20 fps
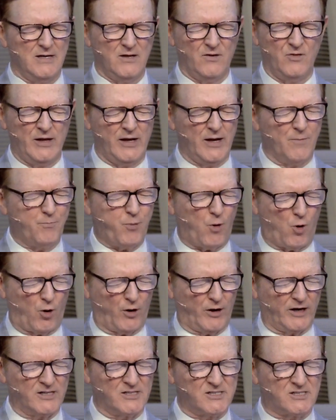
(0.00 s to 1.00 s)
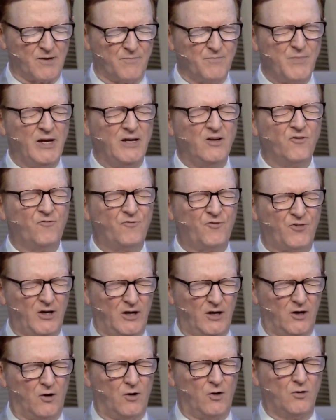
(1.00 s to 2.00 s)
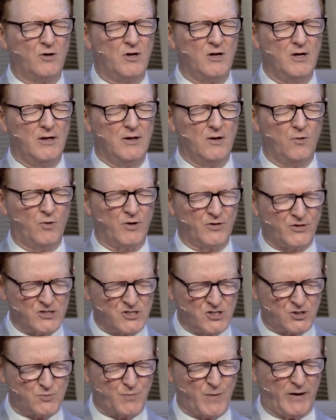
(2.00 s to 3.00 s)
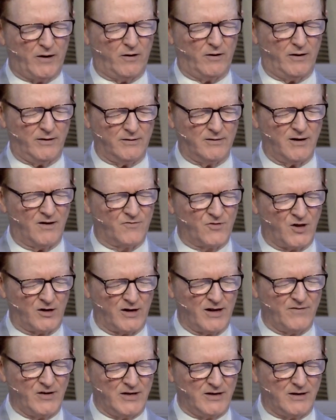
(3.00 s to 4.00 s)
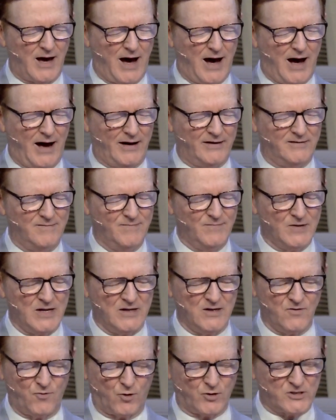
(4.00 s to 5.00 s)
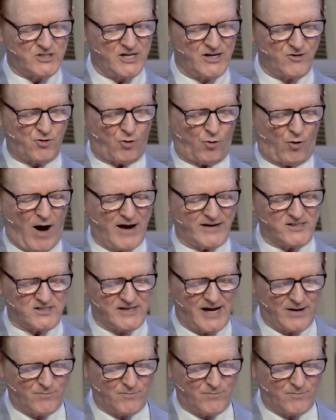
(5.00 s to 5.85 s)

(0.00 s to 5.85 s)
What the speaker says: the importance of being filled with the Spirit of the living God. For it's in Christ's name